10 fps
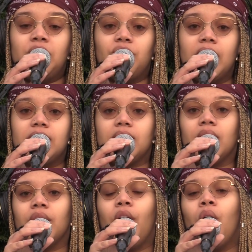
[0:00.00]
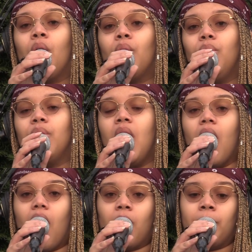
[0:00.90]
dressed in gold.
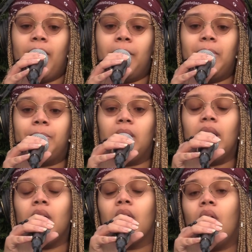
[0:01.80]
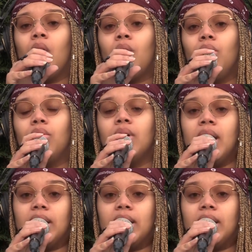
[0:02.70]
All my people in gold.